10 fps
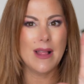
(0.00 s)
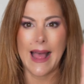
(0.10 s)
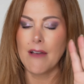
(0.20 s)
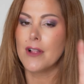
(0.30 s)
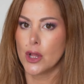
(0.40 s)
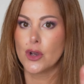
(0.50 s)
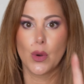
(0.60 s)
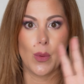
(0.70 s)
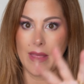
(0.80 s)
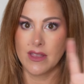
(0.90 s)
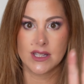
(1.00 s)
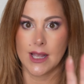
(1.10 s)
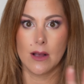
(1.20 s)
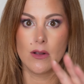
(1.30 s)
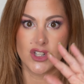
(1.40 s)
have a look when the
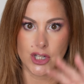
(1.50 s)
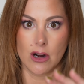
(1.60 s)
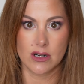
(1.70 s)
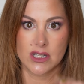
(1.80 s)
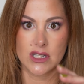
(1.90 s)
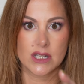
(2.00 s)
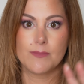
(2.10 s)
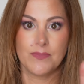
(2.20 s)
sale starts